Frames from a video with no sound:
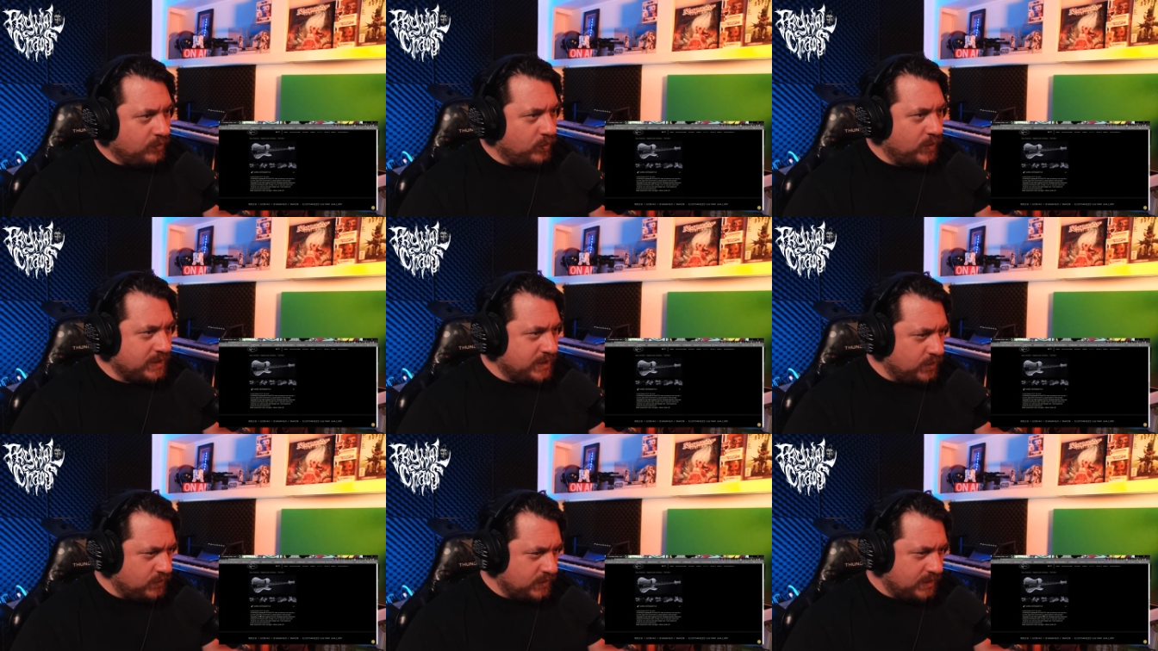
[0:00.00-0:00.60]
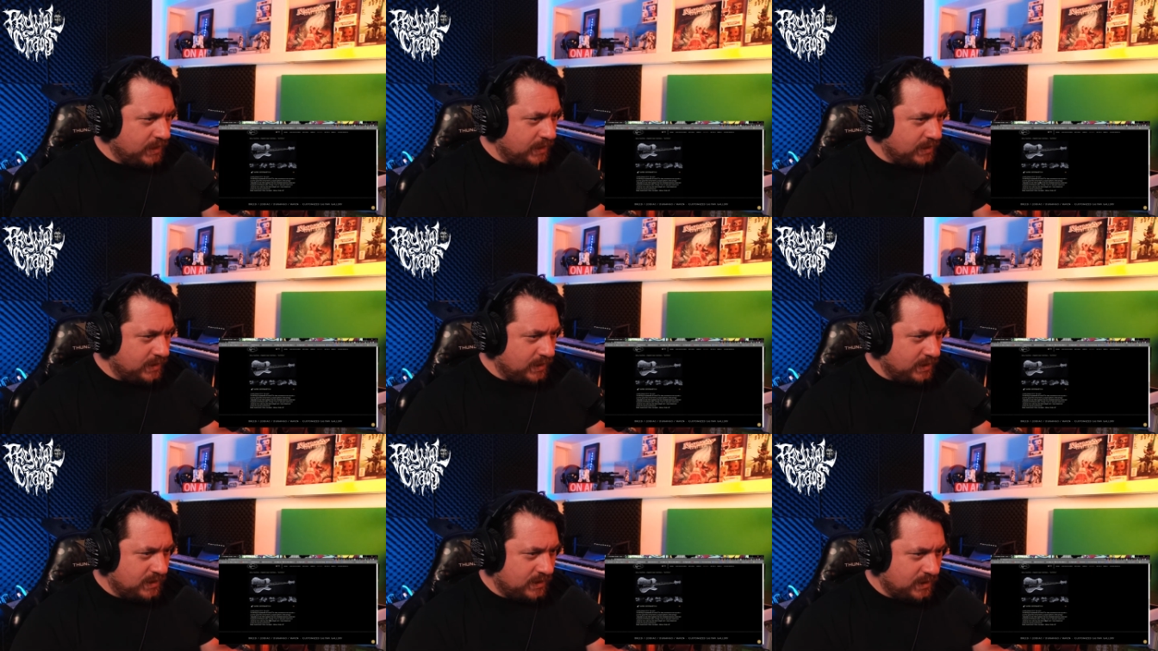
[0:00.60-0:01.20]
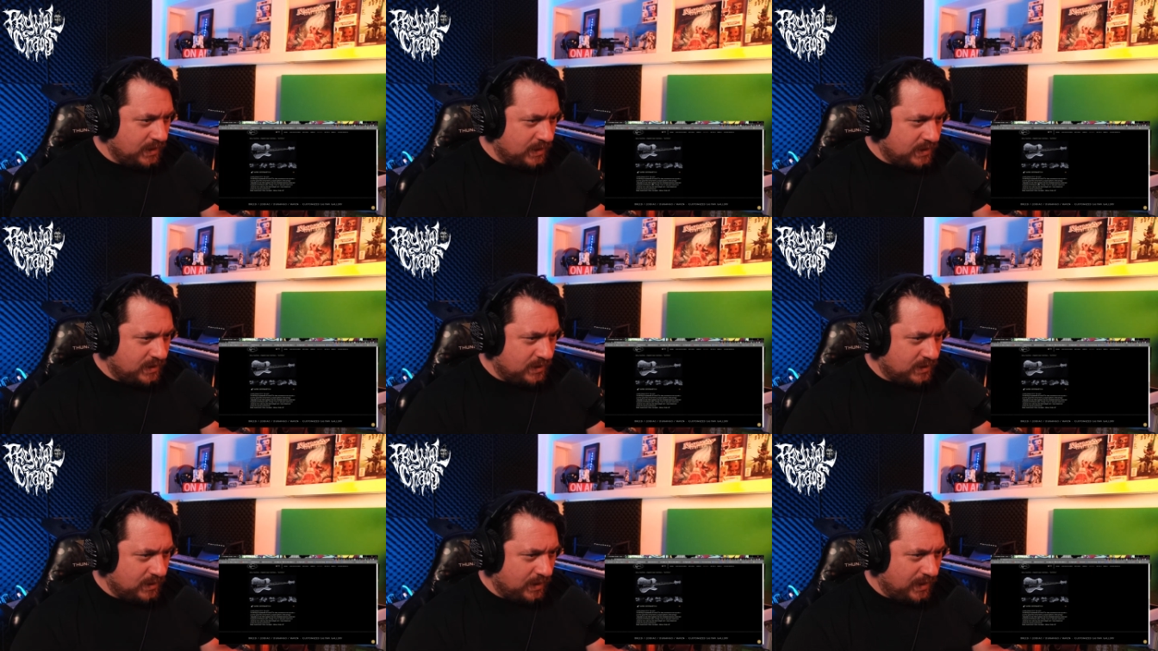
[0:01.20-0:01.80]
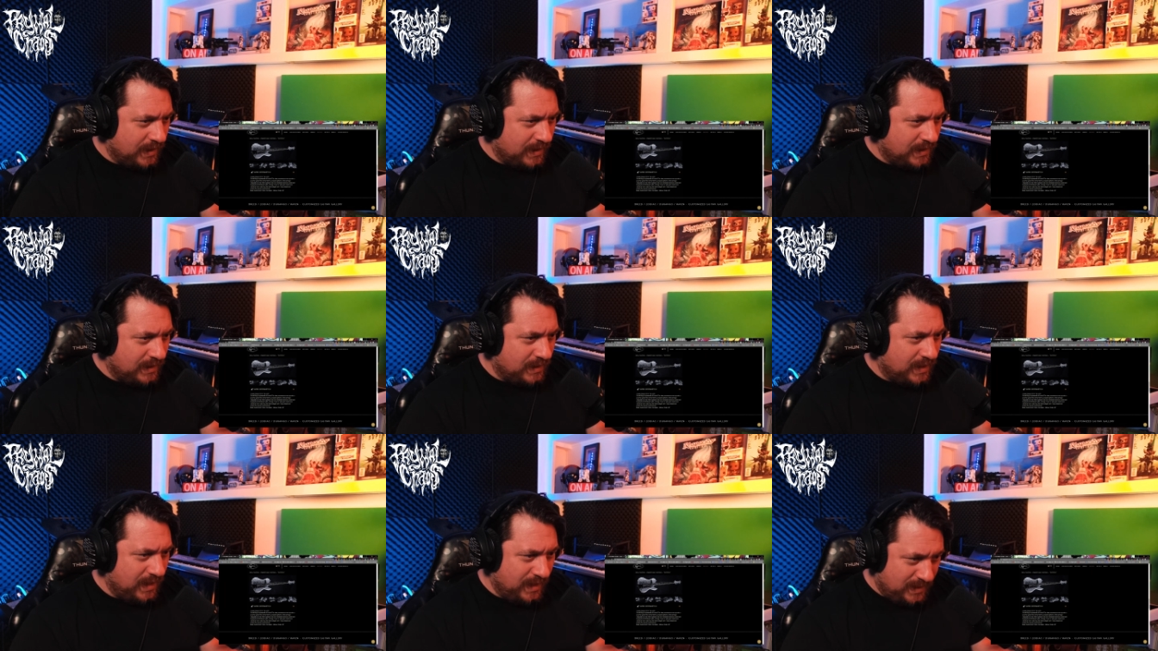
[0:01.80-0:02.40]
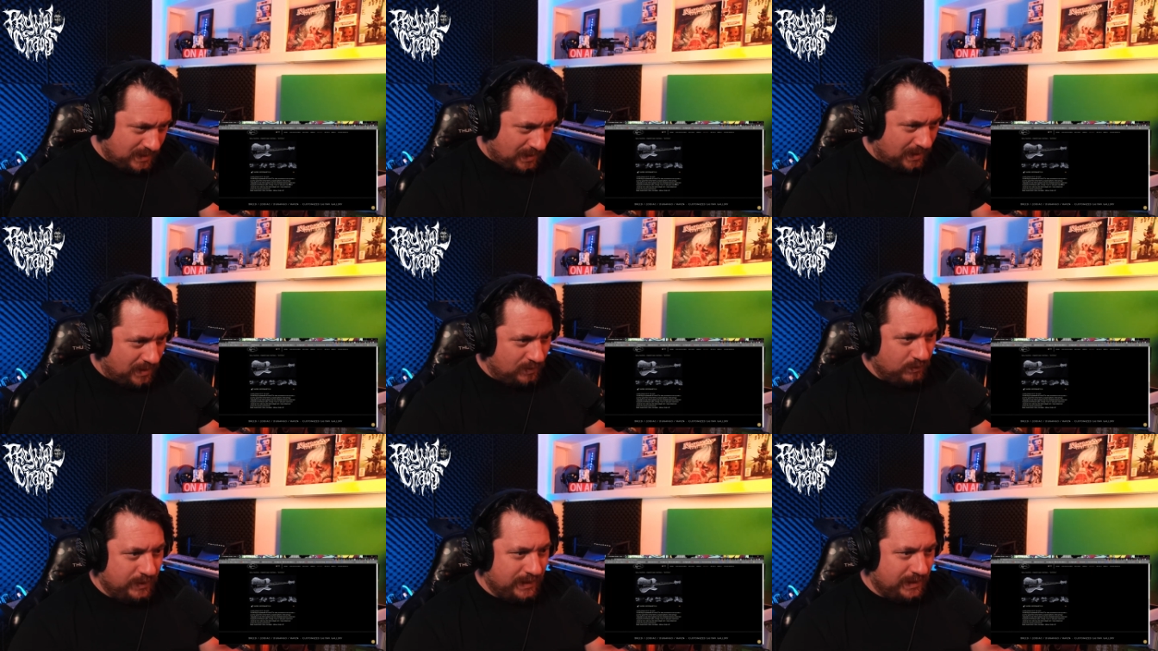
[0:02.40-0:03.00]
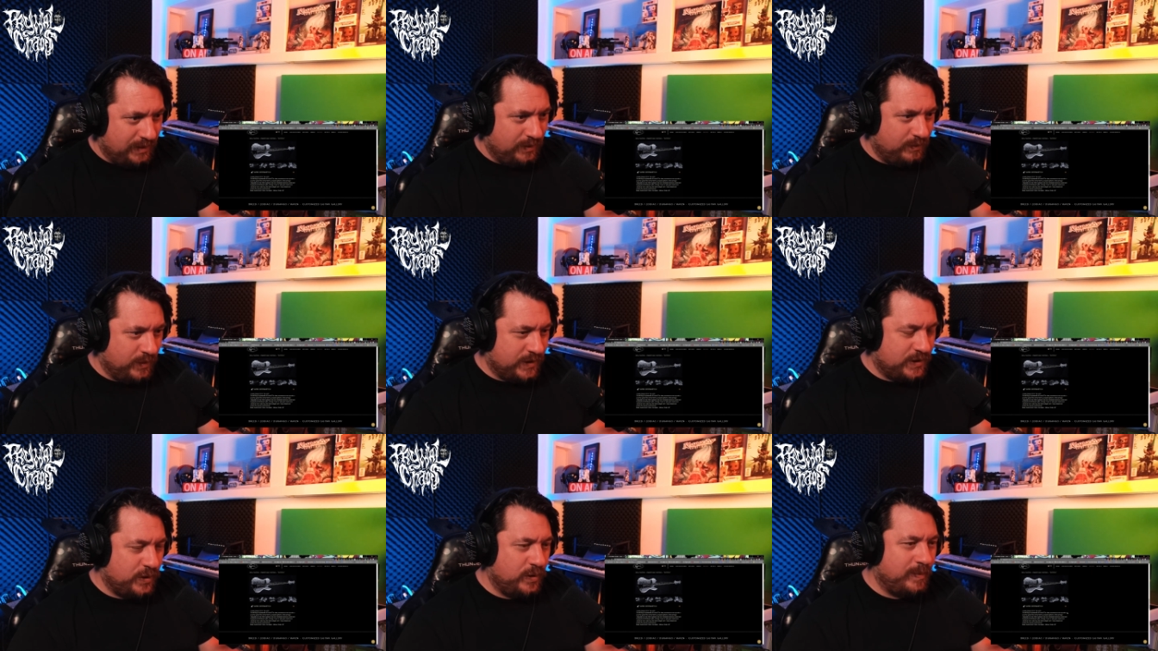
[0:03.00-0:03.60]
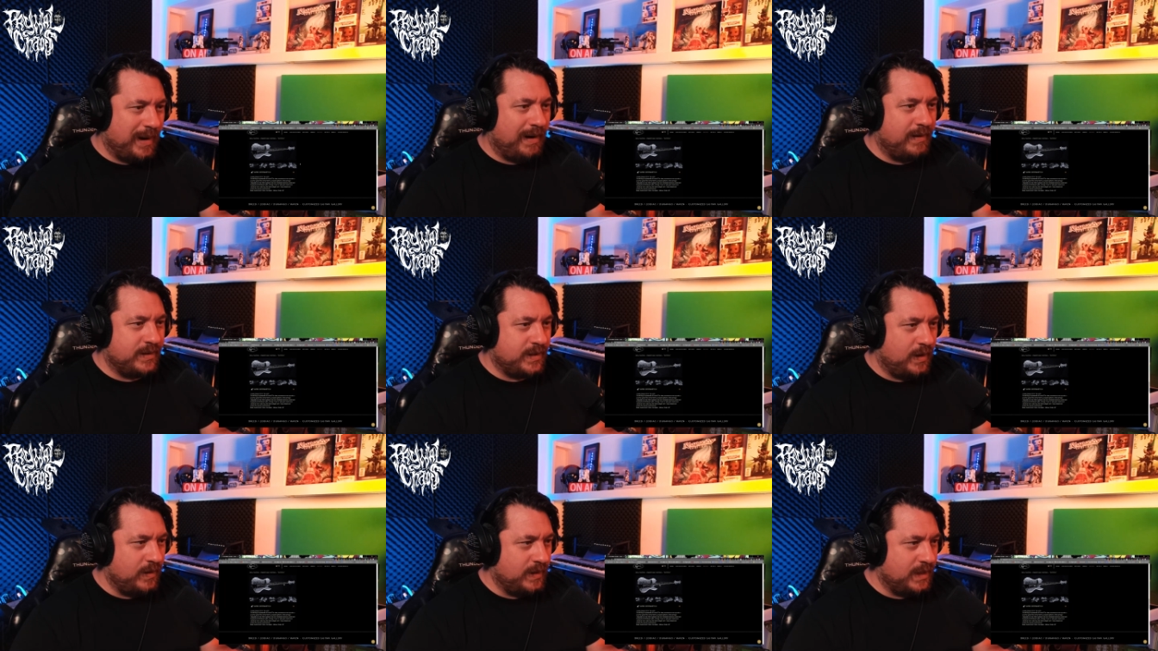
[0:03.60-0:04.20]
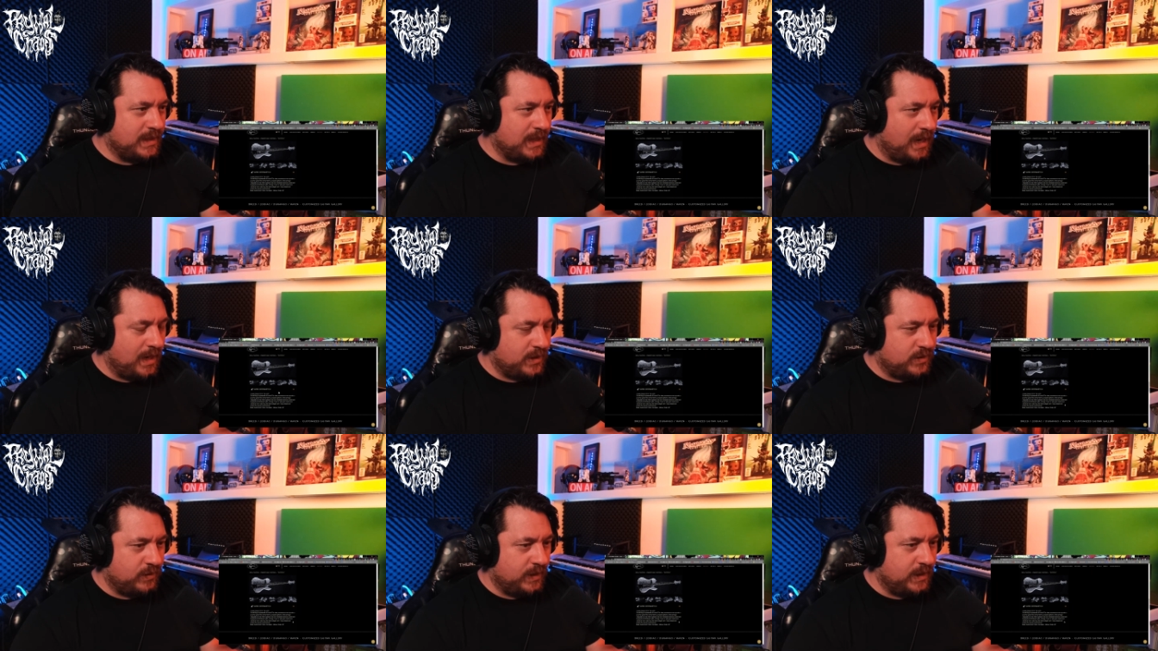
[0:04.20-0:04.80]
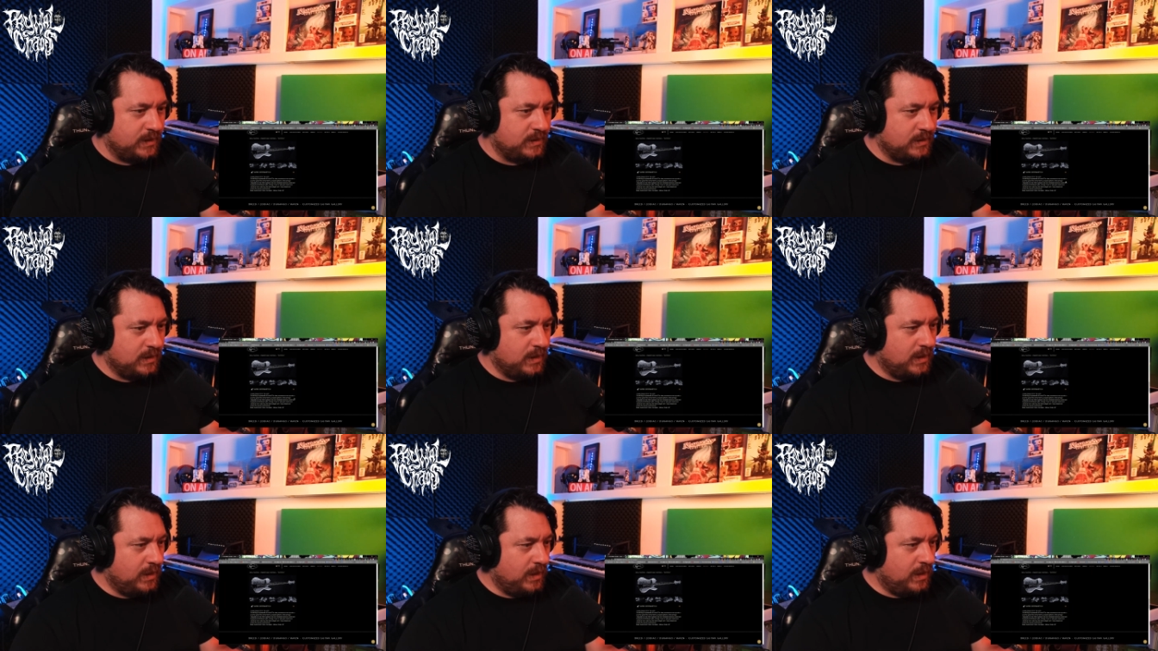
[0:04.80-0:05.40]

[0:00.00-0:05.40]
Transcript: But what's interesting is it's it's a keytar really with two baritone guitar strings.